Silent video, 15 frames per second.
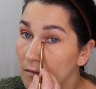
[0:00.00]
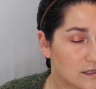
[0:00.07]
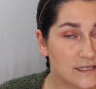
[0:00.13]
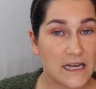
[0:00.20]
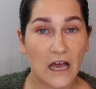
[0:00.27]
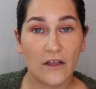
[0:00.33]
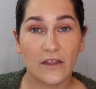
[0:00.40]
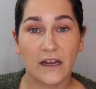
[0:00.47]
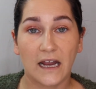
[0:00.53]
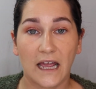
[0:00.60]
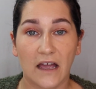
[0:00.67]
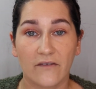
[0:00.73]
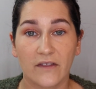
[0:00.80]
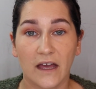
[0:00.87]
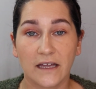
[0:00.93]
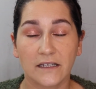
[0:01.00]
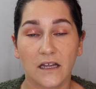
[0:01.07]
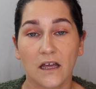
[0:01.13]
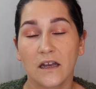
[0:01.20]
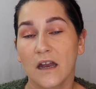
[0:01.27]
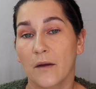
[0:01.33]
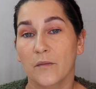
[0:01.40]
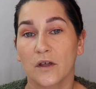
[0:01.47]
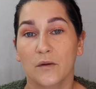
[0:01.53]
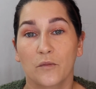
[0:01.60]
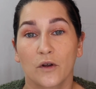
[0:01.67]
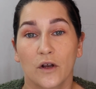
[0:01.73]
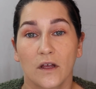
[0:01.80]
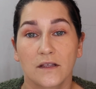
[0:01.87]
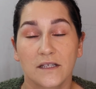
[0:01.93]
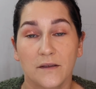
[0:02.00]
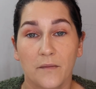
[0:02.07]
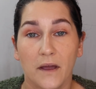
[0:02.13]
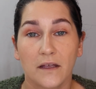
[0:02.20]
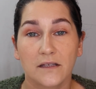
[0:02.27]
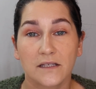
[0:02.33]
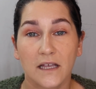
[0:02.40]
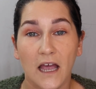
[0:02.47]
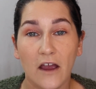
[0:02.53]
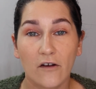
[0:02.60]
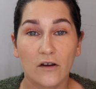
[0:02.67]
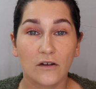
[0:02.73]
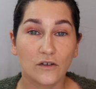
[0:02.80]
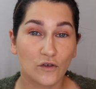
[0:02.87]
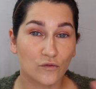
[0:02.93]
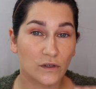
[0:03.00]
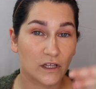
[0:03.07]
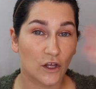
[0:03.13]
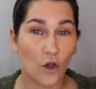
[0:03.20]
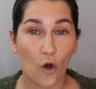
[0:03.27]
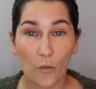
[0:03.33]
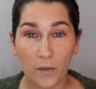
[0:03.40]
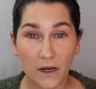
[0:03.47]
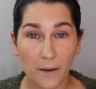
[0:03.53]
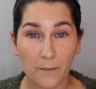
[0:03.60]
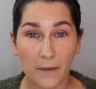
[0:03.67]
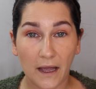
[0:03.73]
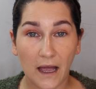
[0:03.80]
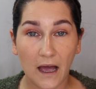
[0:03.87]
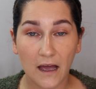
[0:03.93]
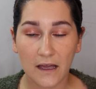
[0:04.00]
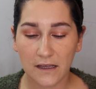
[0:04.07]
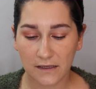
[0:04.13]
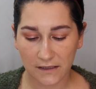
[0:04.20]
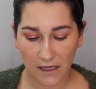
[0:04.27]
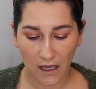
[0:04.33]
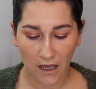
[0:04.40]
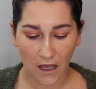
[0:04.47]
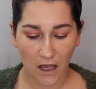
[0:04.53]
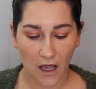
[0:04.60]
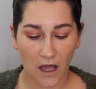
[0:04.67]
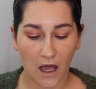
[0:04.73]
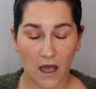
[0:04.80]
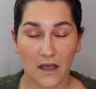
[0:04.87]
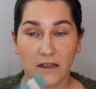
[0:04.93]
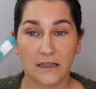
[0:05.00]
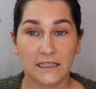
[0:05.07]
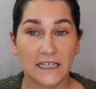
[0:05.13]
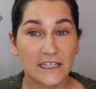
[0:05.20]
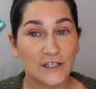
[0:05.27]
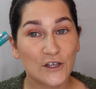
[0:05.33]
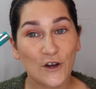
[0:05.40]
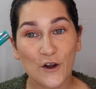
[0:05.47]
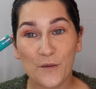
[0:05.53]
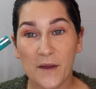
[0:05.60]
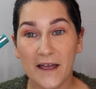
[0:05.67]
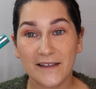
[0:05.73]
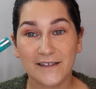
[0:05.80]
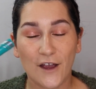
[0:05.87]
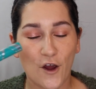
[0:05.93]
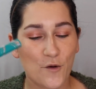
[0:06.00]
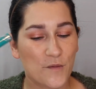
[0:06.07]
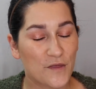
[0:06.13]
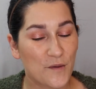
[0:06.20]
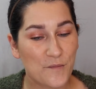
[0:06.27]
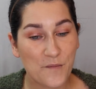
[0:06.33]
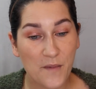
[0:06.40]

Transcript: Now that I have that done, I'm going to put on some mascara to really open up my eyes. Lazy Girl mascara, but the